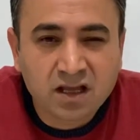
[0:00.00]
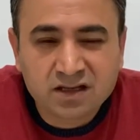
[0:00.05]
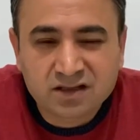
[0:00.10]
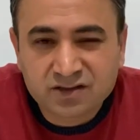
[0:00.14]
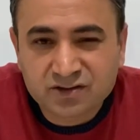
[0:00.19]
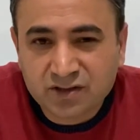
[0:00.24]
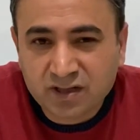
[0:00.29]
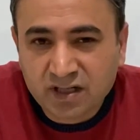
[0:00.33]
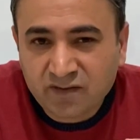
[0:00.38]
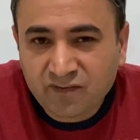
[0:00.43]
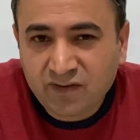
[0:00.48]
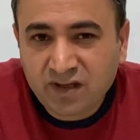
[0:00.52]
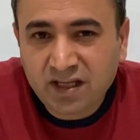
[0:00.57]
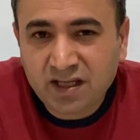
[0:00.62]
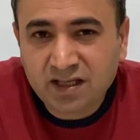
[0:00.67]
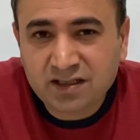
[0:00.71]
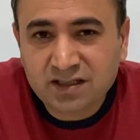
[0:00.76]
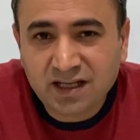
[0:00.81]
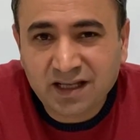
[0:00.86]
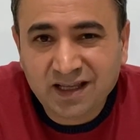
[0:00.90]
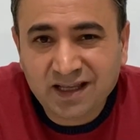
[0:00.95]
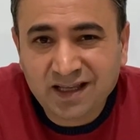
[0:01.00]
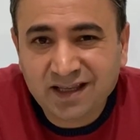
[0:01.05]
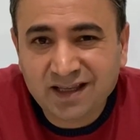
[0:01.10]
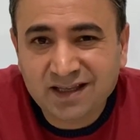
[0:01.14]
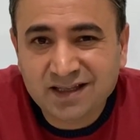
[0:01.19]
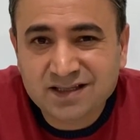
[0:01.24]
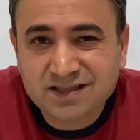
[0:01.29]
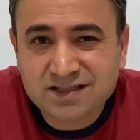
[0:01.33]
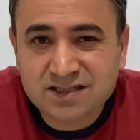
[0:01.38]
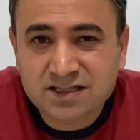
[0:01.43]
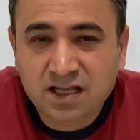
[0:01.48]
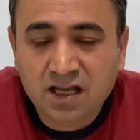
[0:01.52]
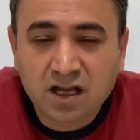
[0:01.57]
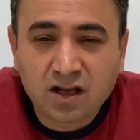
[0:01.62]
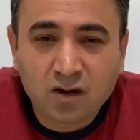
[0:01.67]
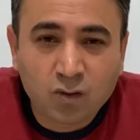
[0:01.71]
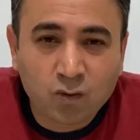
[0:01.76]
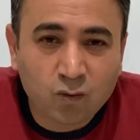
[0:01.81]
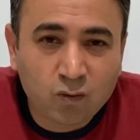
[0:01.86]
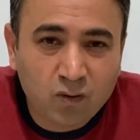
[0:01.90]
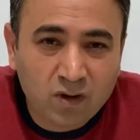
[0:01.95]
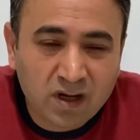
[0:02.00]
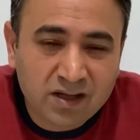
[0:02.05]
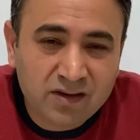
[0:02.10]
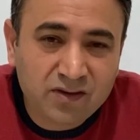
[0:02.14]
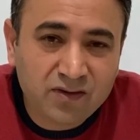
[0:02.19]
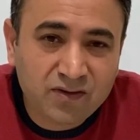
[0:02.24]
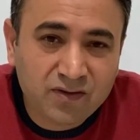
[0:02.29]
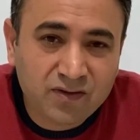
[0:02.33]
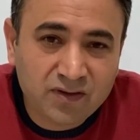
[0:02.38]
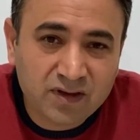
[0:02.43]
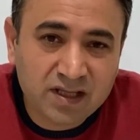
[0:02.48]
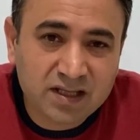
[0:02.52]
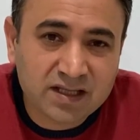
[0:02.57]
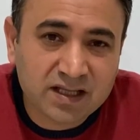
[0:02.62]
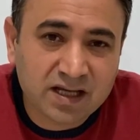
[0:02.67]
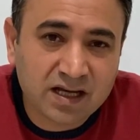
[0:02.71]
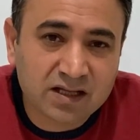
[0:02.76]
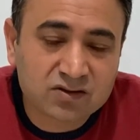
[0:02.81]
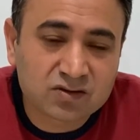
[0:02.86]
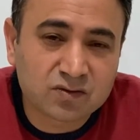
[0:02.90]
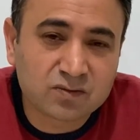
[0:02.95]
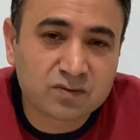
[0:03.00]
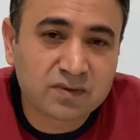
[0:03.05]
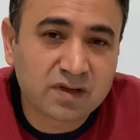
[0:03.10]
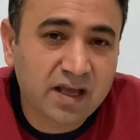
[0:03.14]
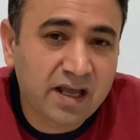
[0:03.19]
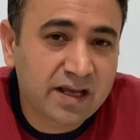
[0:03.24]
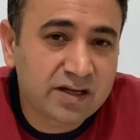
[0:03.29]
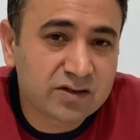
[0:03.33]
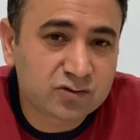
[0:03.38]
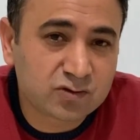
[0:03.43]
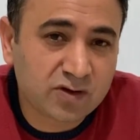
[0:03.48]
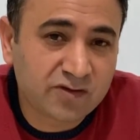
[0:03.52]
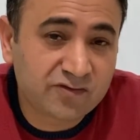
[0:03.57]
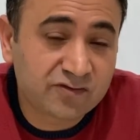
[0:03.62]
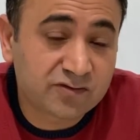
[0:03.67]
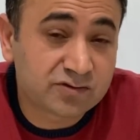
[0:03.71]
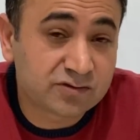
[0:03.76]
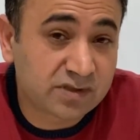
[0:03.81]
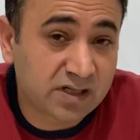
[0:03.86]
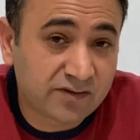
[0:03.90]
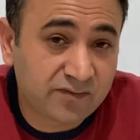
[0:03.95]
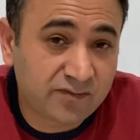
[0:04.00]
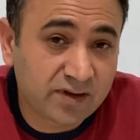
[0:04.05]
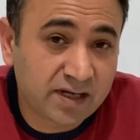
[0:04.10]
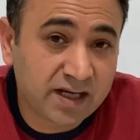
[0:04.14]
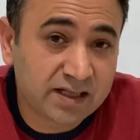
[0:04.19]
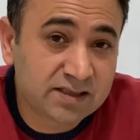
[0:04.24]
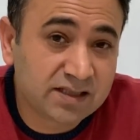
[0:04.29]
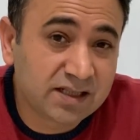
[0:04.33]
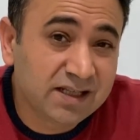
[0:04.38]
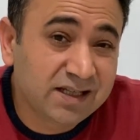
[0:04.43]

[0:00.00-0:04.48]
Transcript: Graphene is one thick atom layer of graphite.